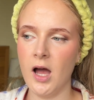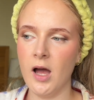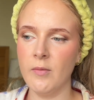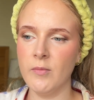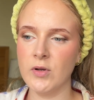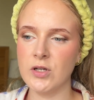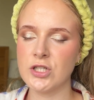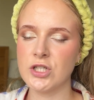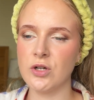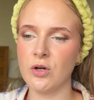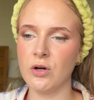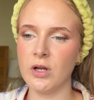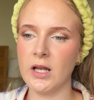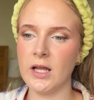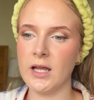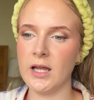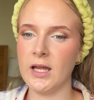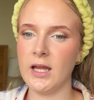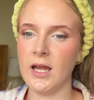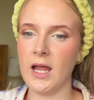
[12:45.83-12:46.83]

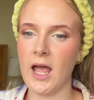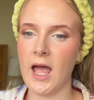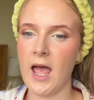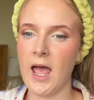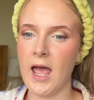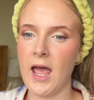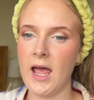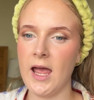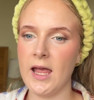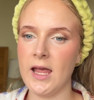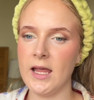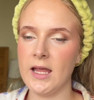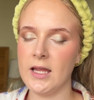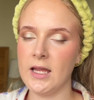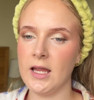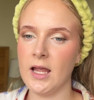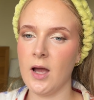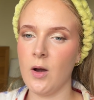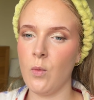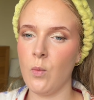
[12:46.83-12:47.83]
surely
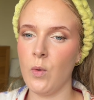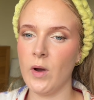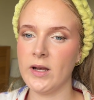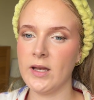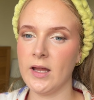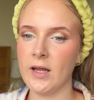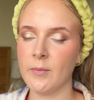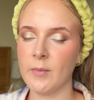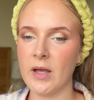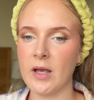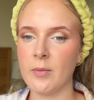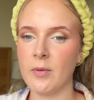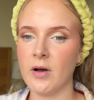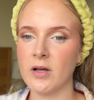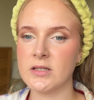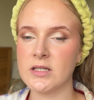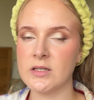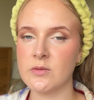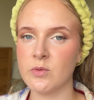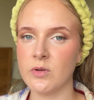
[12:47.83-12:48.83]
a wedding makeup
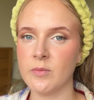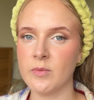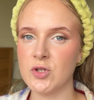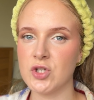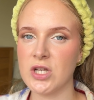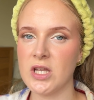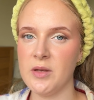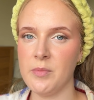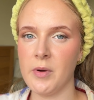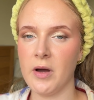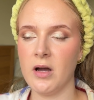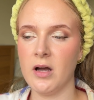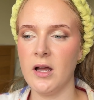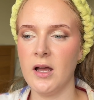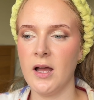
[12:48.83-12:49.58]
artist would have been cheaper.